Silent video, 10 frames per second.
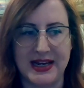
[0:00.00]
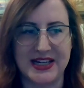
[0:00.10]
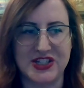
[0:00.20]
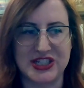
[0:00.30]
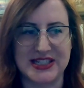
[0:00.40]

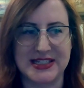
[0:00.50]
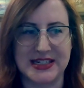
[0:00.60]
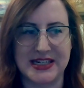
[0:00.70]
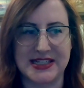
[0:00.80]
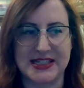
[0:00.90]
it's just,
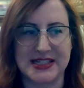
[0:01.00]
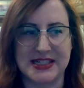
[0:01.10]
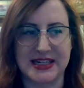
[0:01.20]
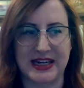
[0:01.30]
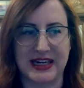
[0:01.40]
it's,
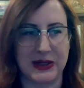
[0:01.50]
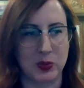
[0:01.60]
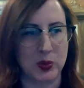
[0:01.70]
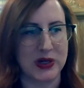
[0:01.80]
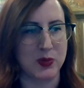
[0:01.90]

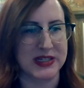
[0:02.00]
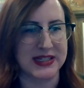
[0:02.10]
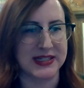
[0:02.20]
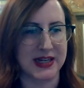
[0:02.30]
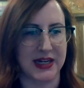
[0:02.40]
it was
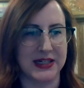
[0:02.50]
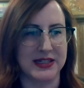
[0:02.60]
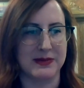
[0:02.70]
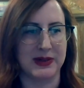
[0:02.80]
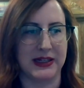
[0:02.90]
stunning
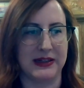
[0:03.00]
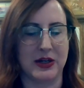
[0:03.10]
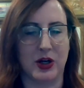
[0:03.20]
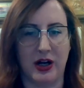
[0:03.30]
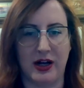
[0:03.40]
to me
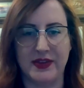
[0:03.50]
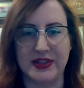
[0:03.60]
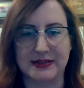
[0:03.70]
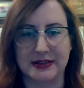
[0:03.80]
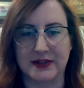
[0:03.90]
that all
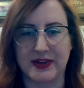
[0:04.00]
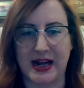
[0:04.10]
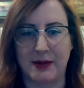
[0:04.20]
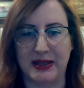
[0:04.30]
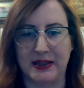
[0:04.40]
this could have
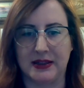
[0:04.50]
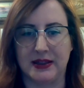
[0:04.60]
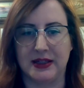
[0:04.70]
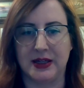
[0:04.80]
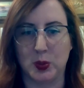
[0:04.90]
happened
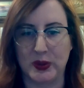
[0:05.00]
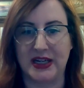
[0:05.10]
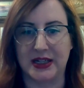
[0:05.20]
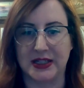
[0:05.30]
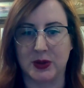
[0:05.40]
in a
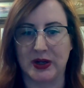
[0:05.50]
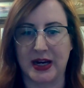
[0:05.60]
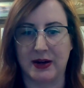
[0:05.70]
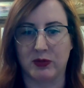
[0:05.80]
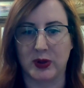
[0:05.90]
week, that we
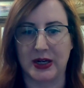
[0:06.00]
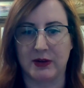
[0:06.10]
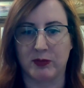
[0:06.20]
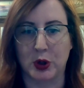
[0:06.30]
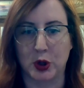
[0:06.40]
have
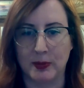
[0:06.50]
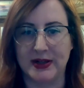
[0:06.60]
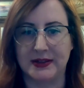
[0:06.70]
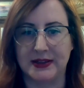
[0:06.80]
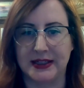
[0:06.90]

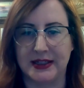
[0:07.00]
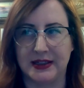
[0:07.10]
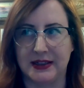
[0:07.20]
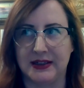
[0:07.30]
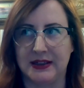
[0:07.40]
permanently,
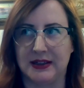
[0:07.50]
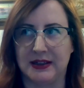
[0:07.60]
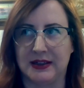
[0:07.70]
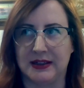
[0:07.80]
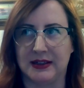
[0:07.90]

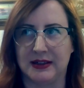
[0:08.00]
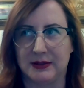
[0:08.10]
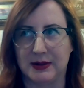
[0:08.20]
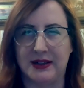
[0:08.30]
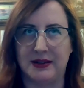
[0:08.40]

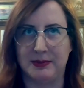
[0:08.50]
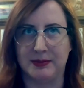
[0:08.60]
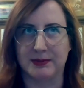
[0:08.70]
well,